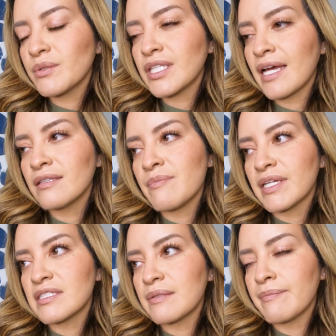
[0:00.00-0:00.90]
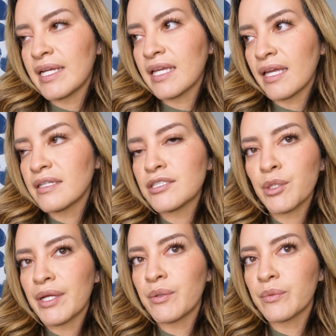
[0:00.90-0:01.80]
I was highly medicated,
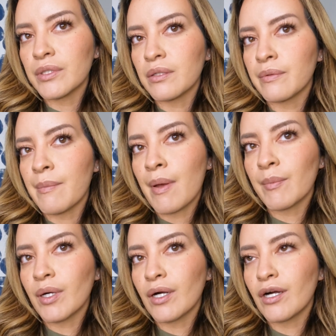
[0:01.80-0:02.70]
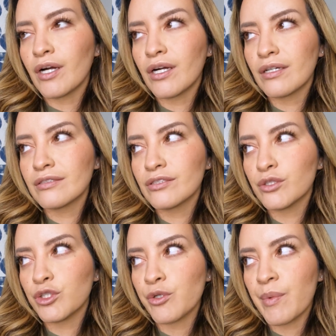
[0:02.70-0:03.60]
so I don't really remember
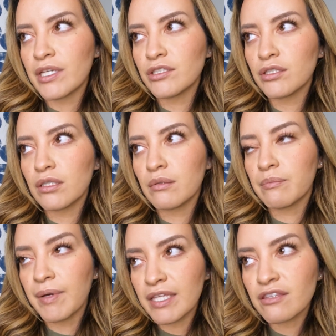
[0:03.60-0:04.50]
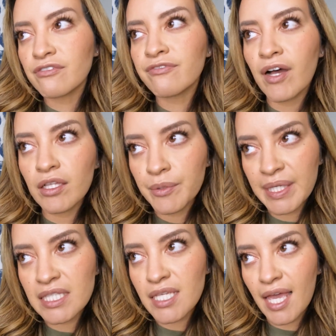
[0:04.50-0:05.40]
too much. But the
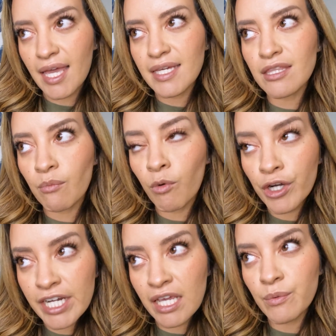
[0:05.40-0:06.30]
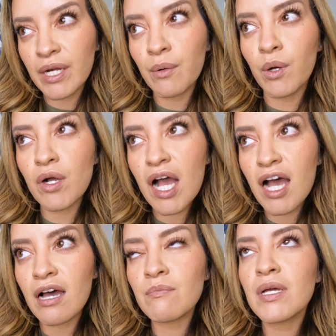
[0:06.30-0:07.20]
following day in the morning when I woke
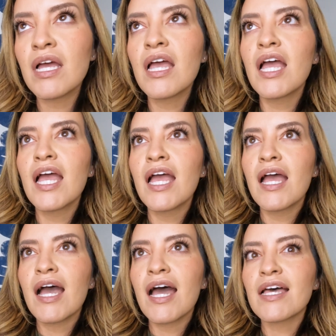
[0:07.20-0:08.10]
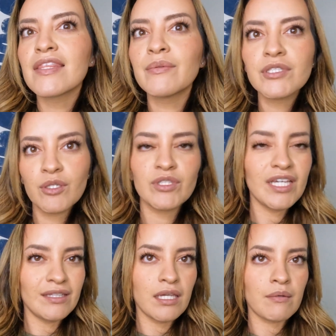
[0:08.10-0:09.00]
up, there was no
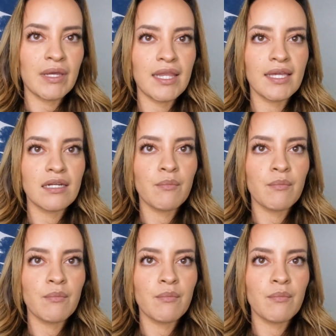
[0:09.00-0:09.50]
tingling in my leg